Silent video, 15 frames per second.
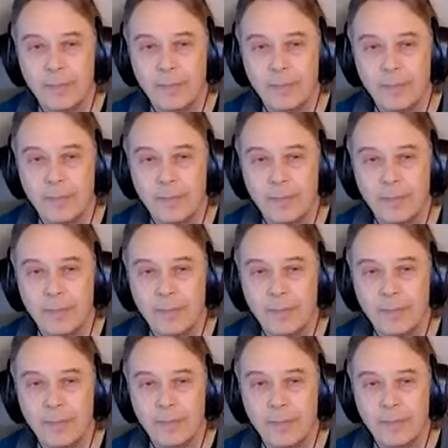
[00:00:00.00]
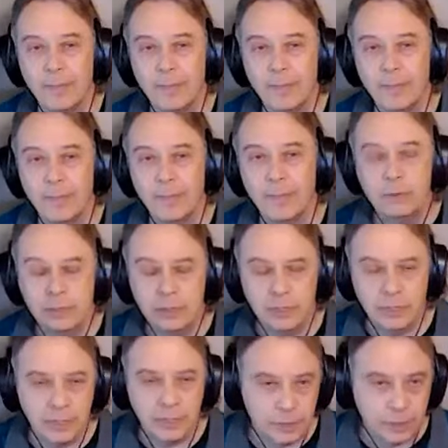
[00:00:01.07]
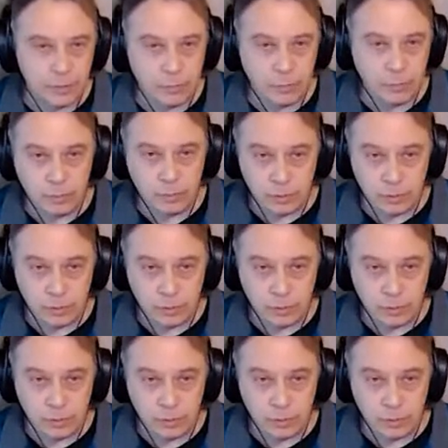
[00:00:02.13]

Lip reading: And I picked out 2 Zildjian